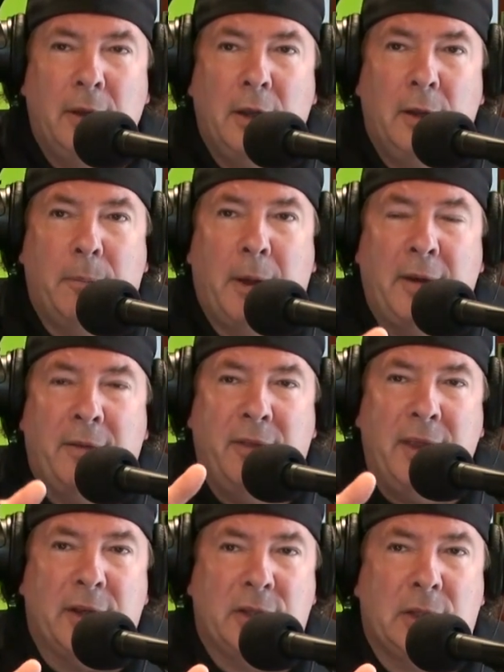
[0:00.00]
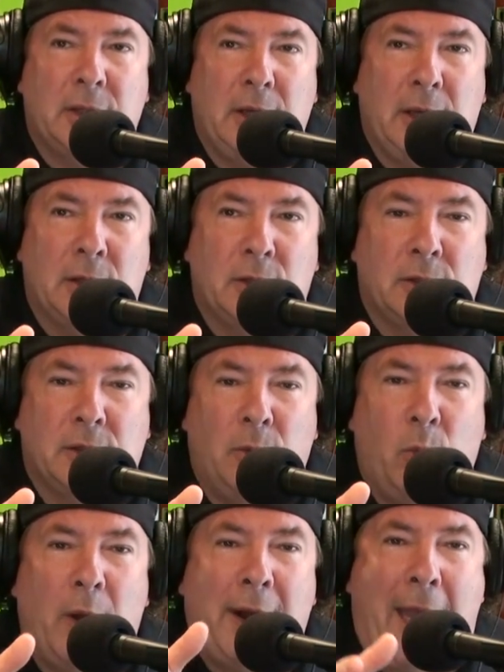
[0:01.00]
But this is
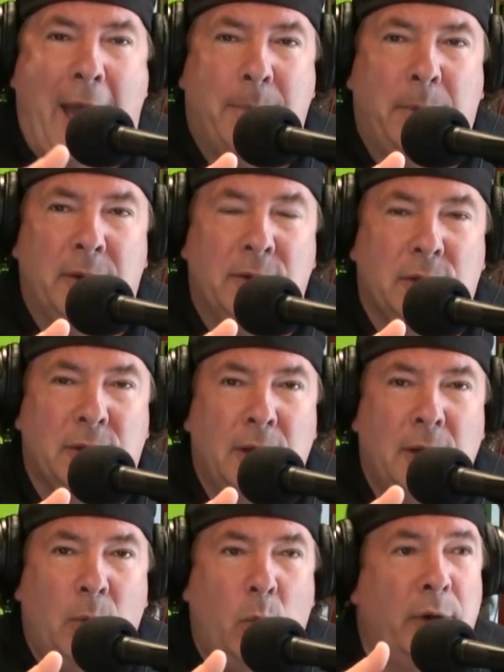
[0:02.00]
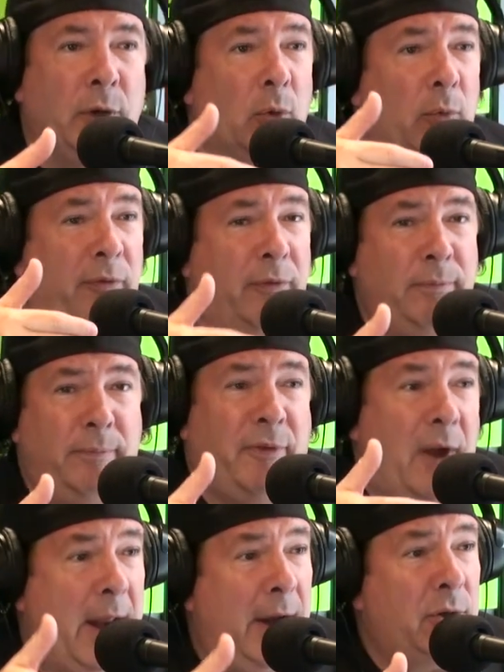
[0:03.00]
what happens when you're
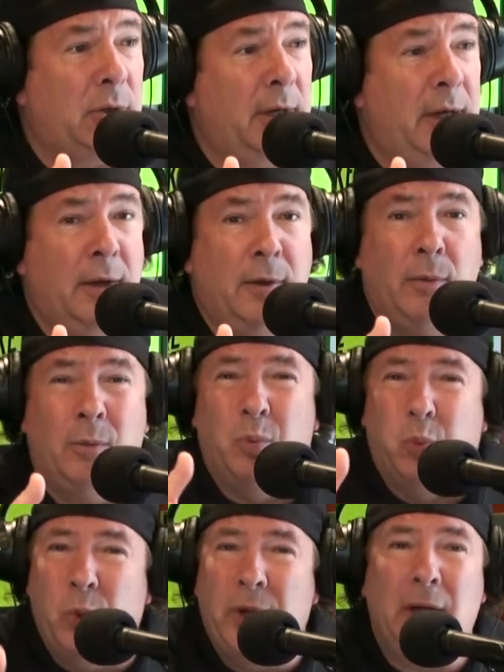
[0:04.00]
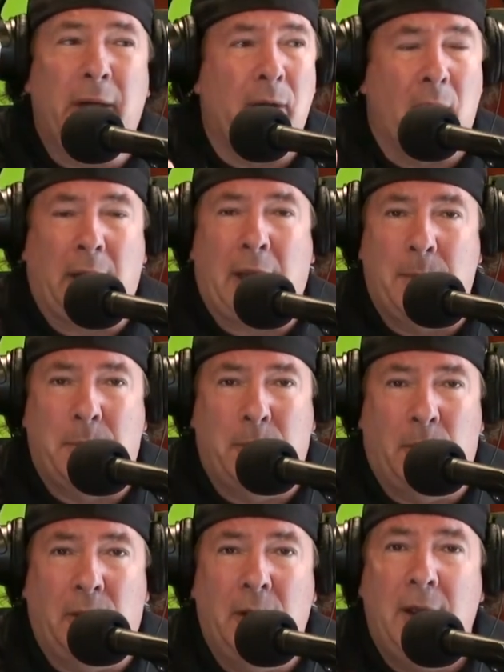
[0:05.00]
financially really not
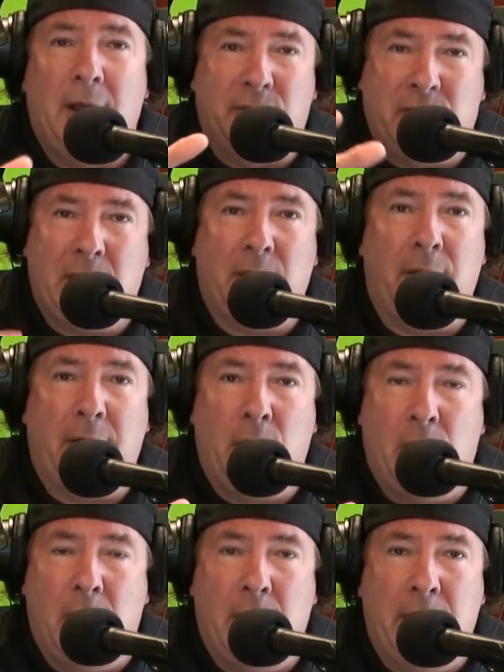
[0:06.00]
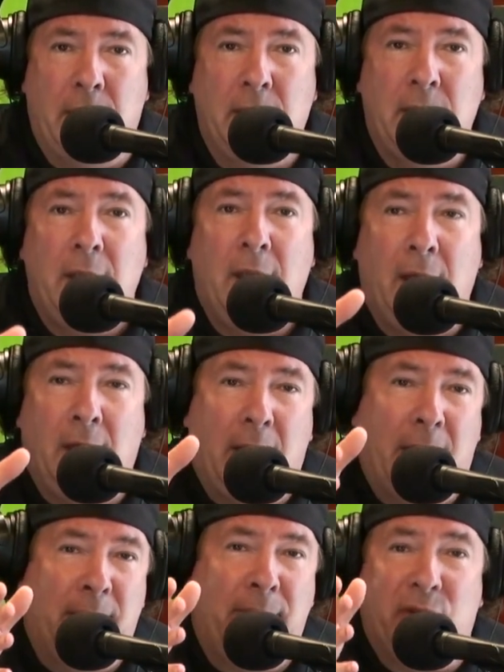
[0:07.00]
capable of carrying on
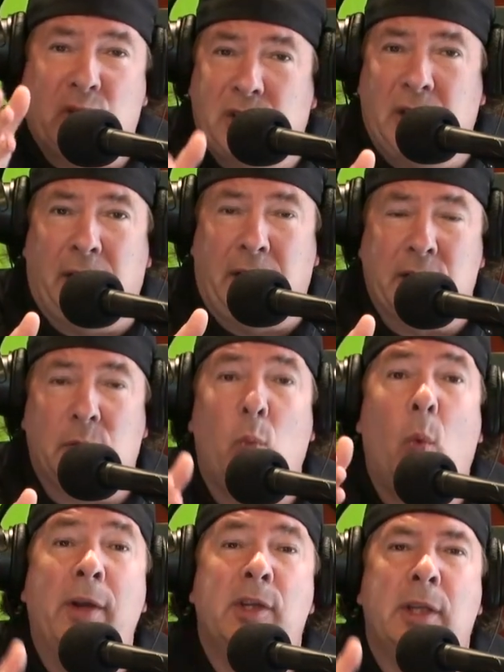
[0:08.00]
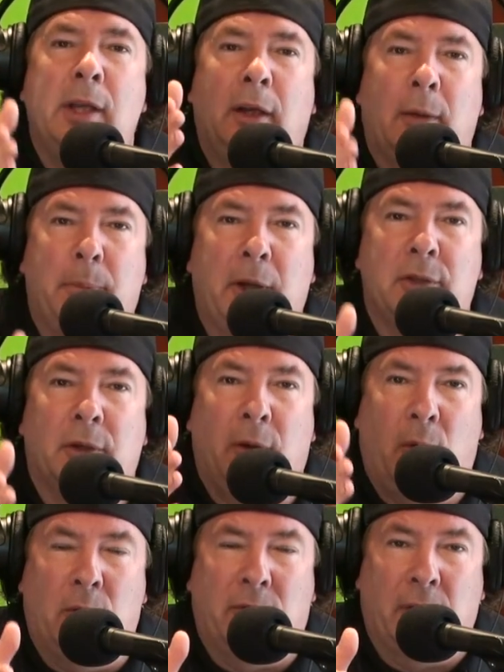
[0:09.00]
facilities once the Olympics are
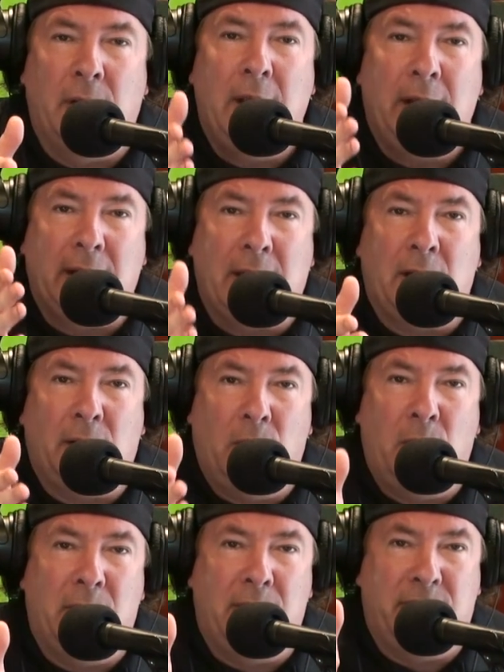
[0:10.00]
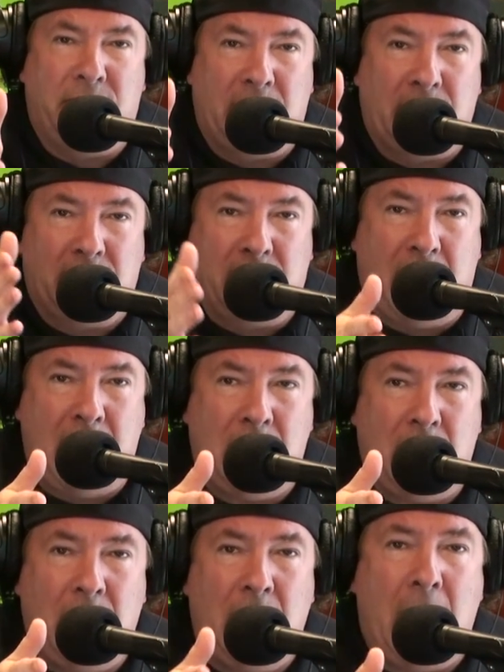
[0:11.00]
over. Get a load of the
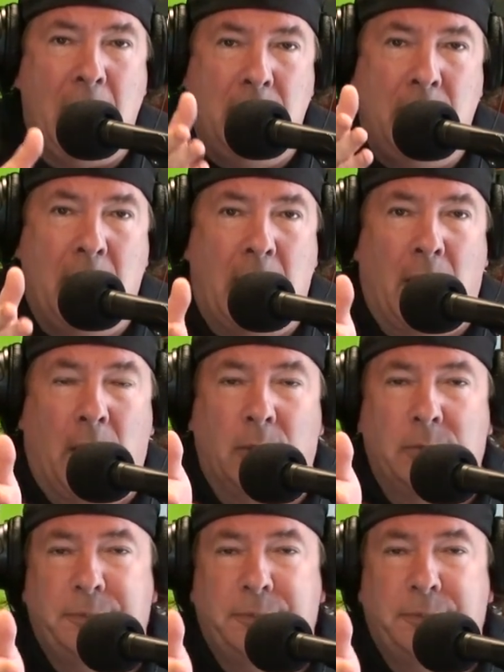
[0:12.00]
then and now.